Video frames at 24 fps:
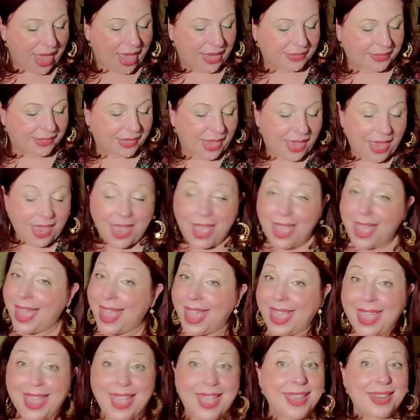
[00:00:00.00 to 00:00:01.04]
bags
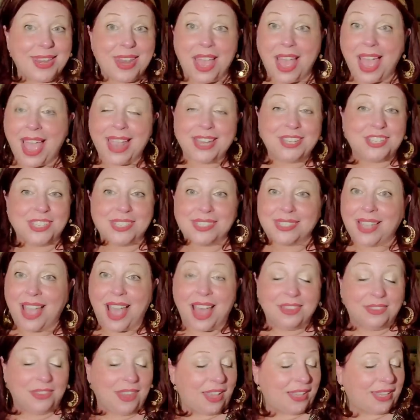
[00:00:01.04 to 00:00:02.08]
and I just
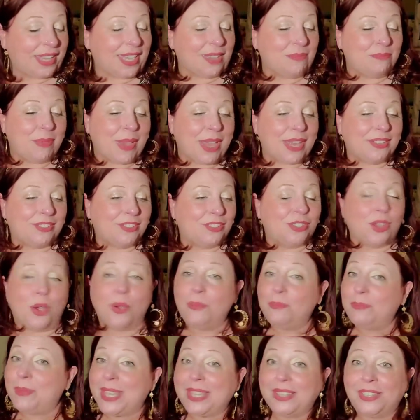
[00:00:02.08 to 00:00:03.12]
got lucky, but
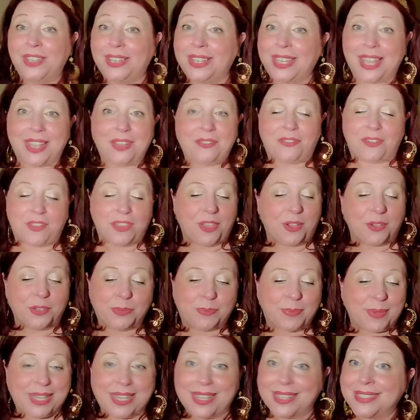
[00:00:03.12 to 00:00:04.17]
don't be looking for
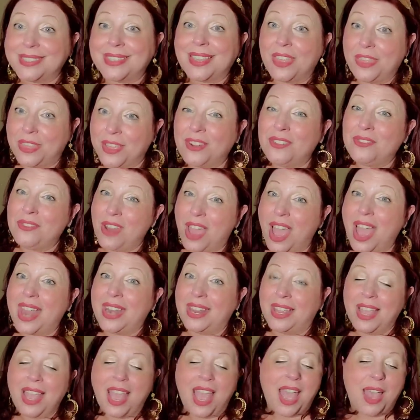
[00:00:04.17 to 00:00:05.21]
those because they're
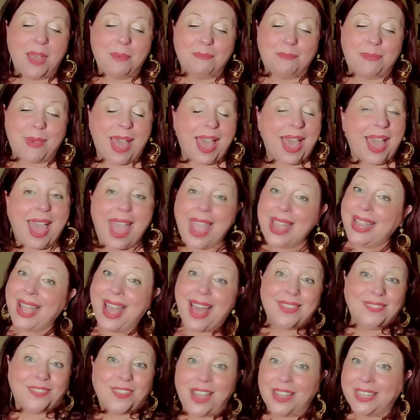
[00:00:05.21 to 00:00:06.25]
not, I
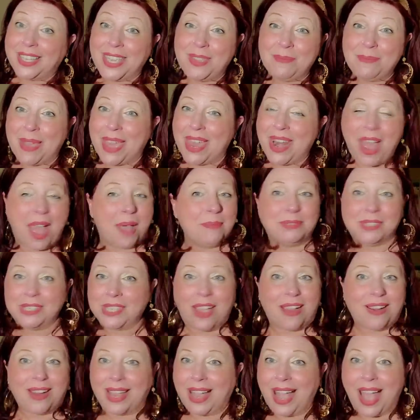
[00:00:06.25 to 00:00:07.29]
got lucky, but I'm
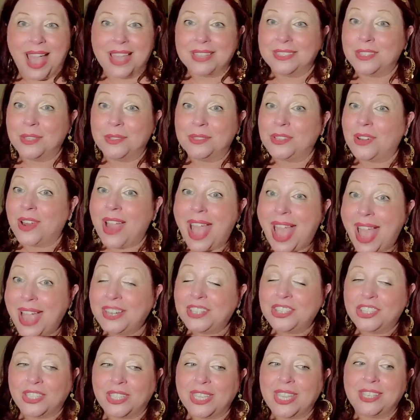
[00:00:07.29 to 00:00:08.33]
sorry guys, those are
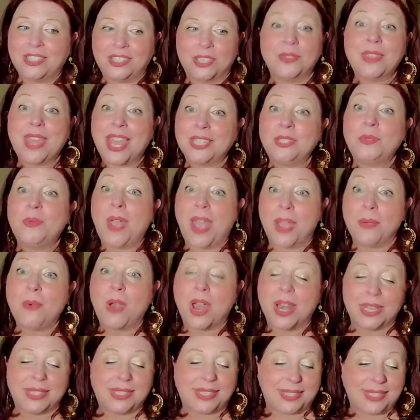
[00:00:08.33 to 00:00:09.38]
actually, so that's why I
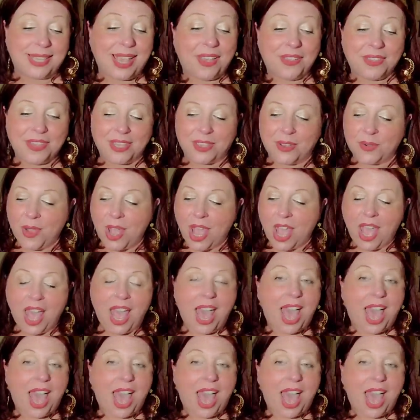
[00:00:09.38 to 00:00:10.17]
wanted to tell you